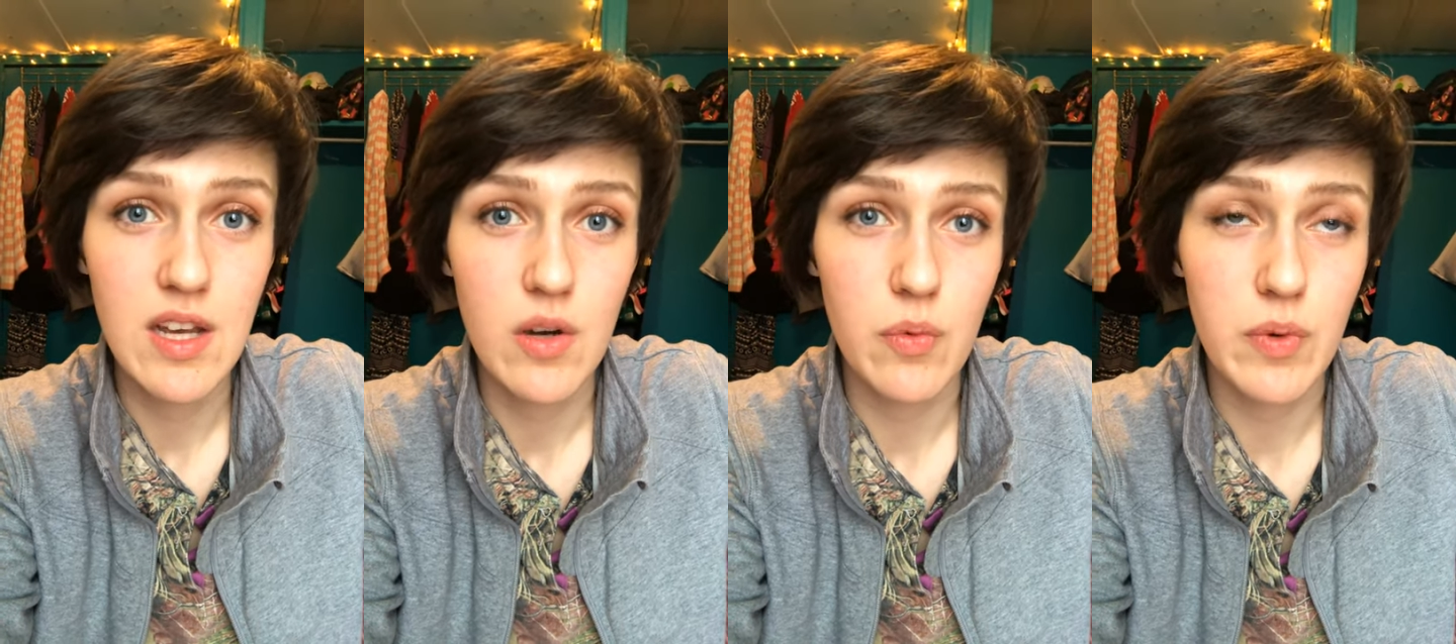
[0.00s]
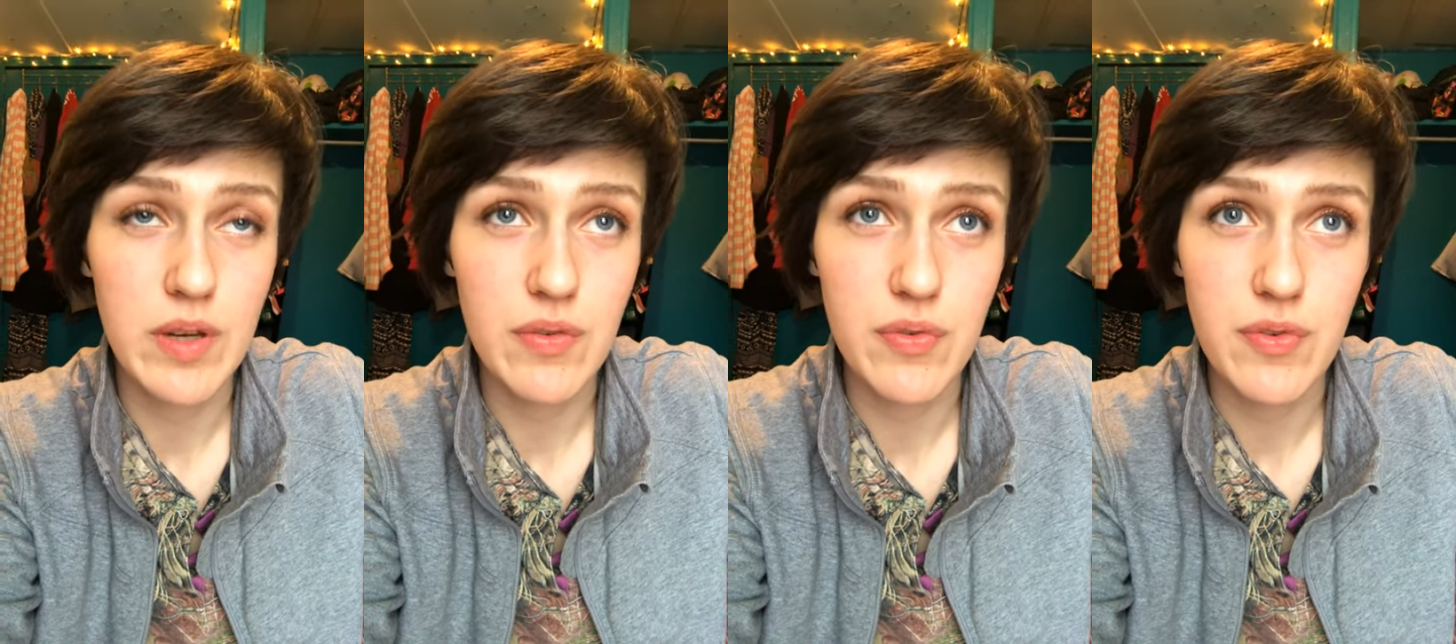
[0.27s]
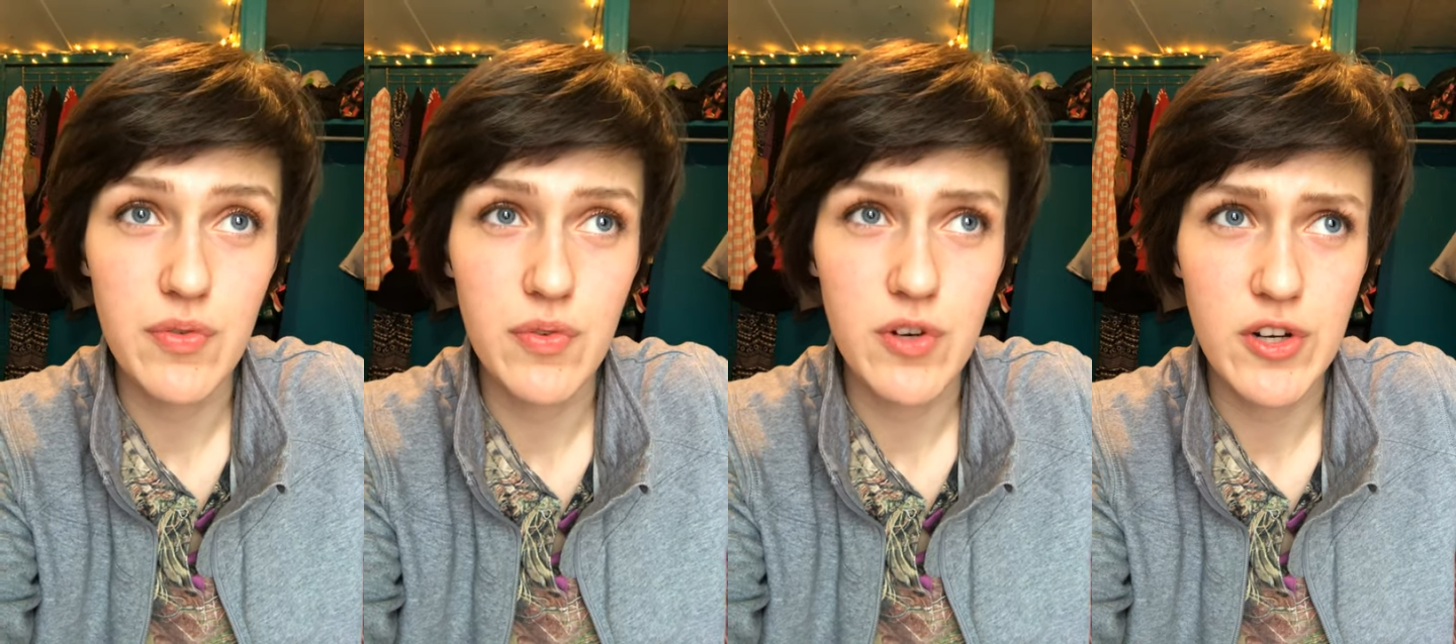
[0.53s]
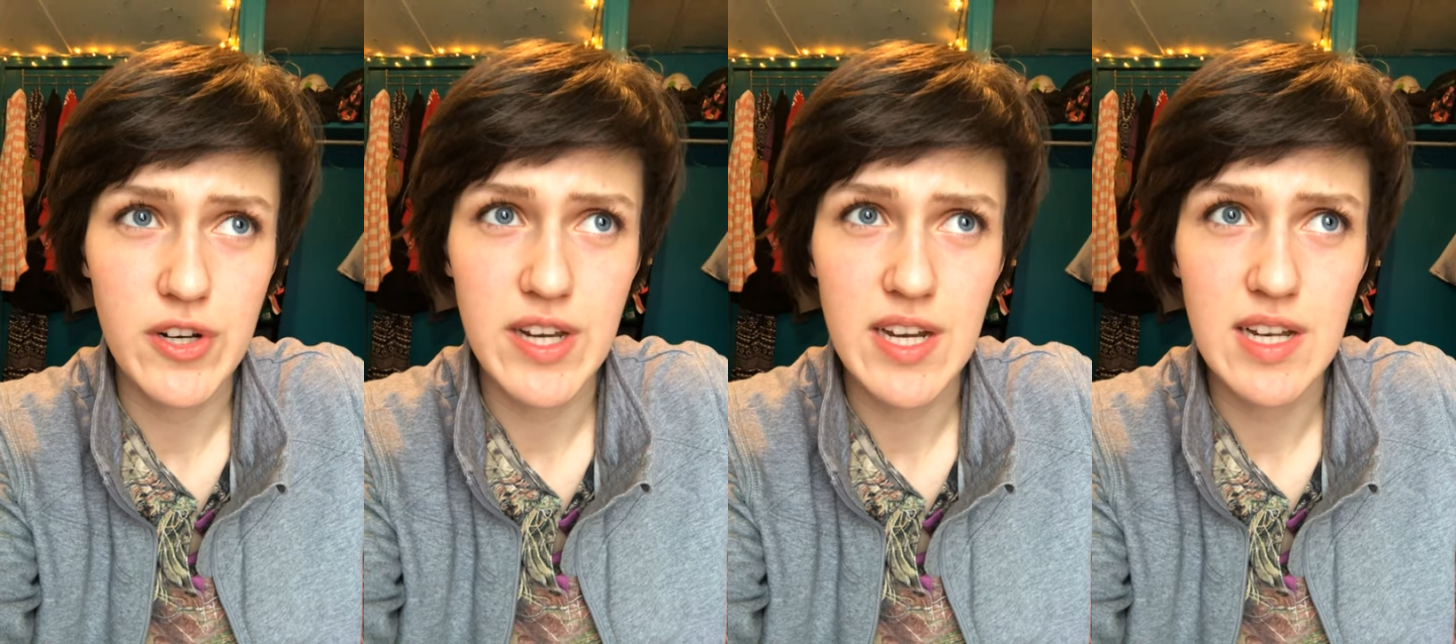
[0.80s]
we've
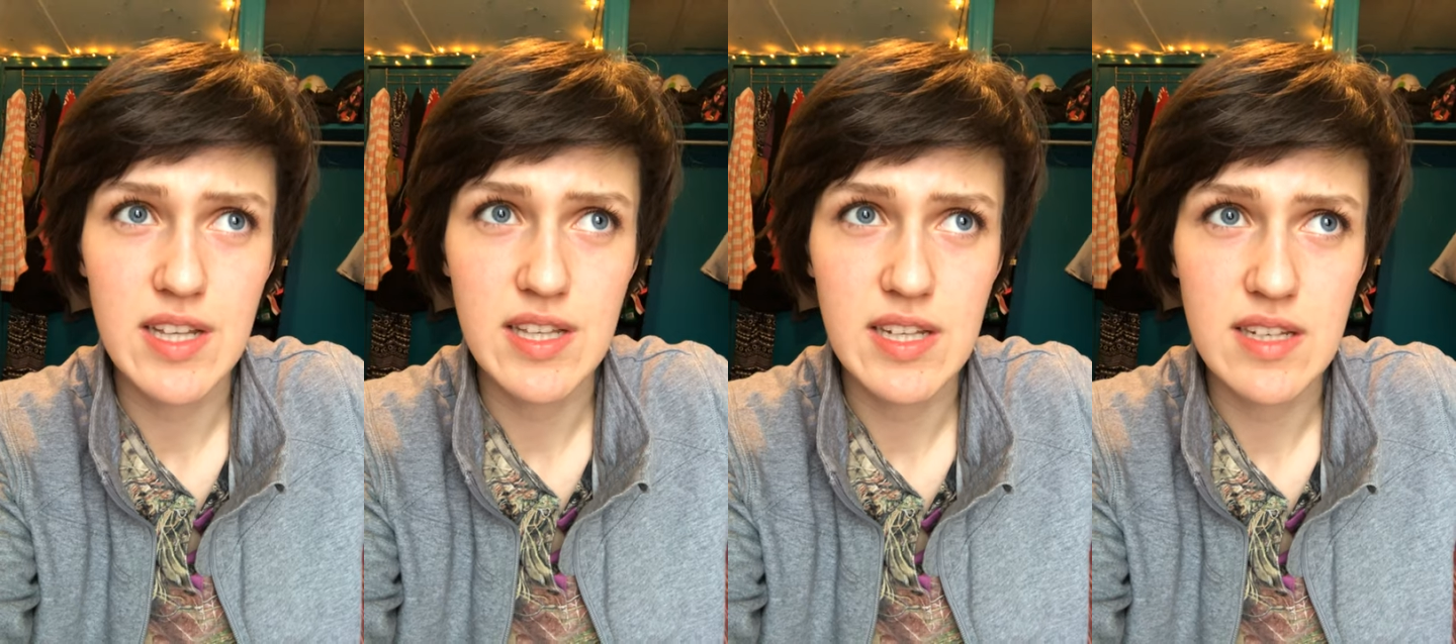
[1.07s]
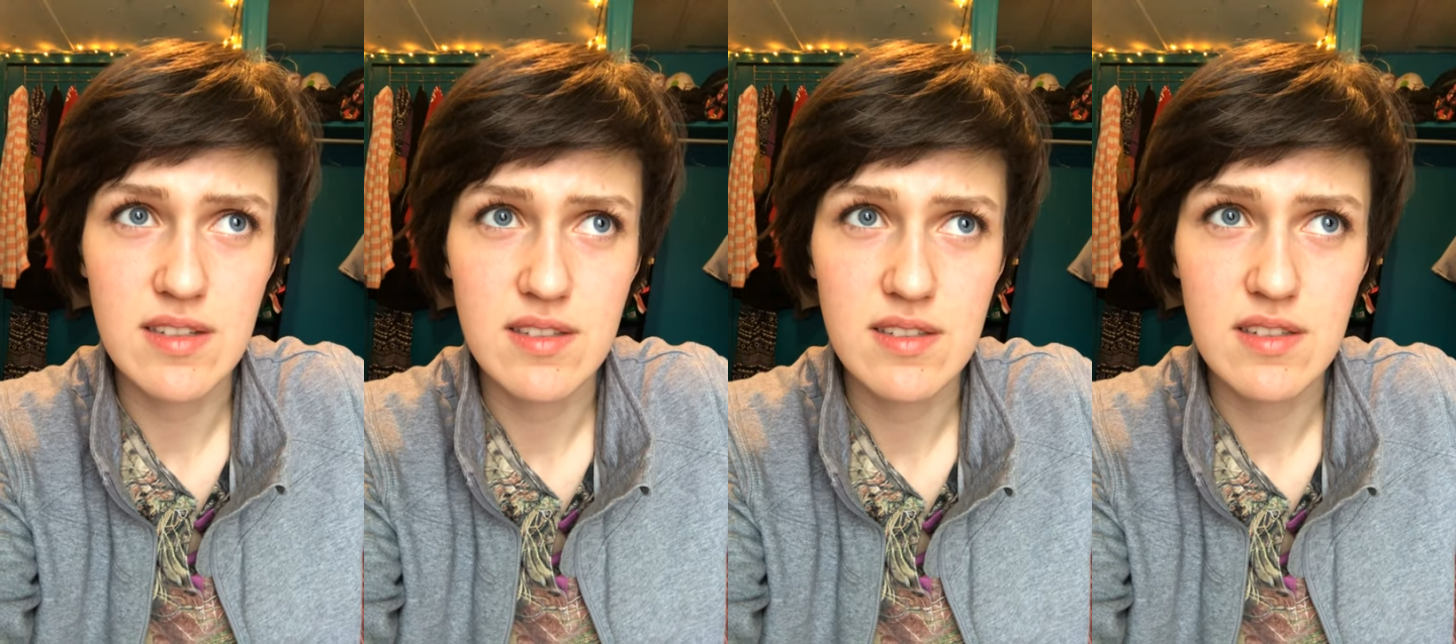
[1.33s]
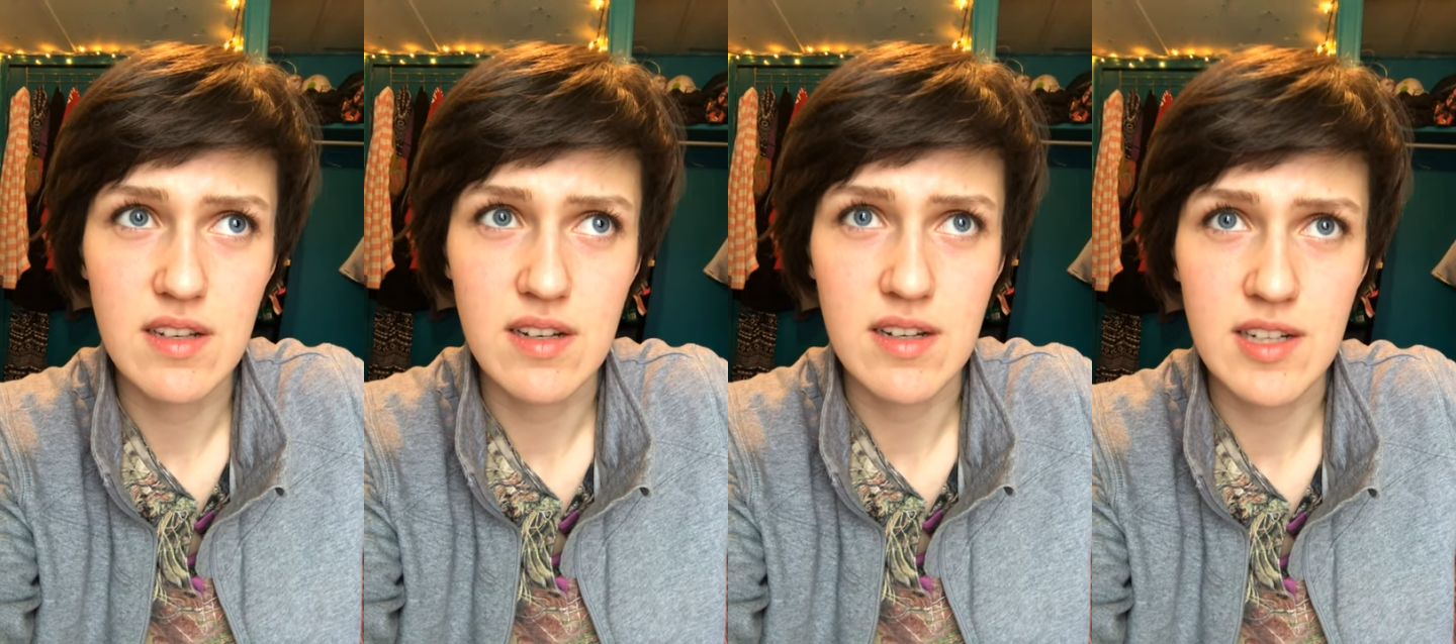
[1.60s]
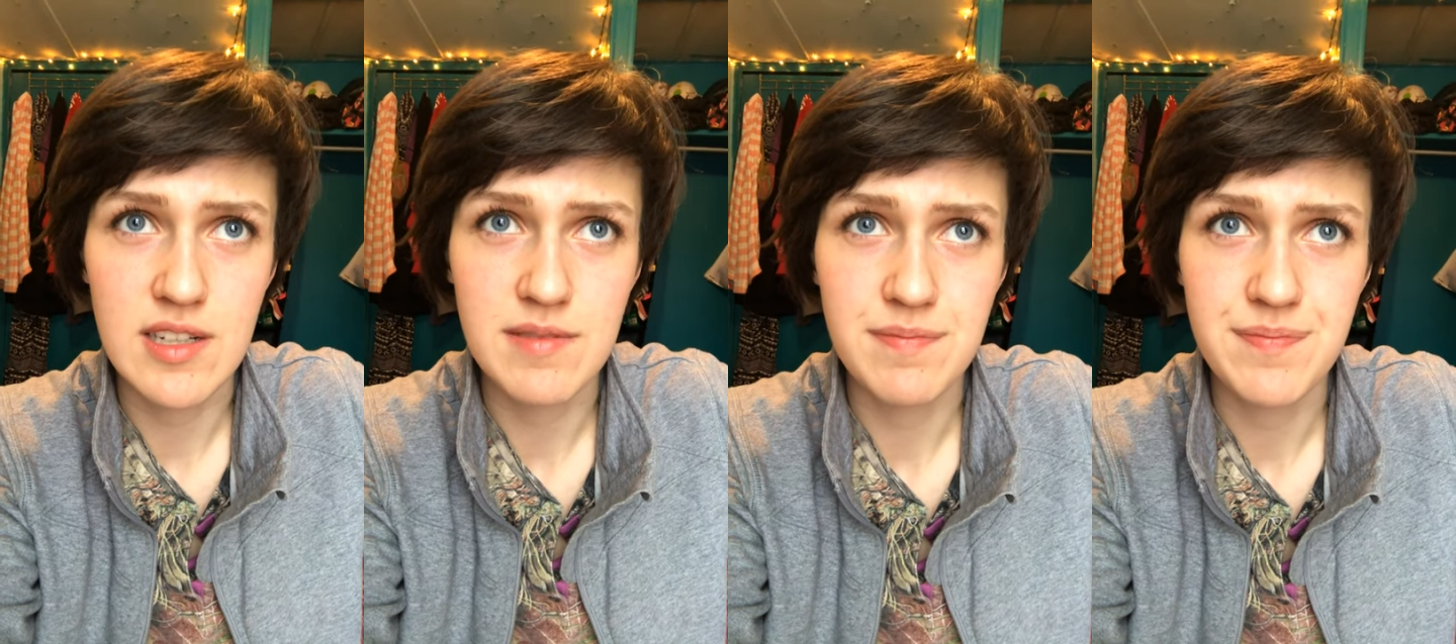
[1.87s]
created these
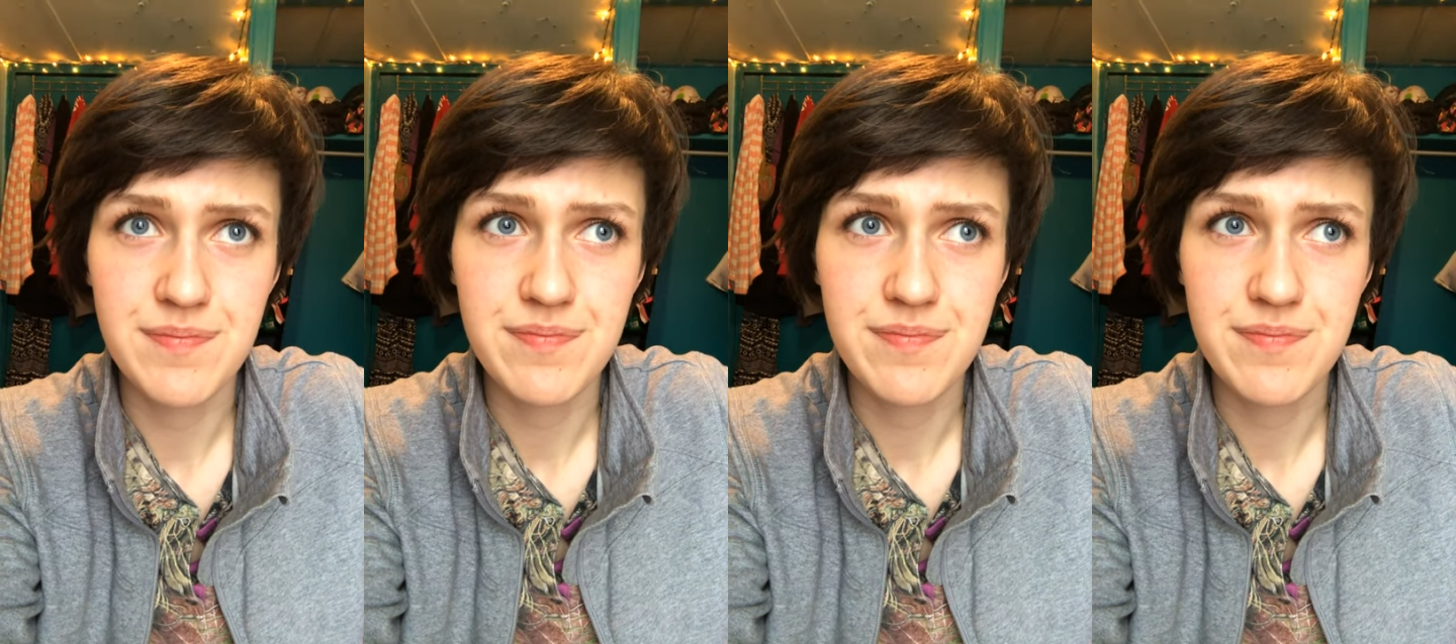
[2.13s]
um,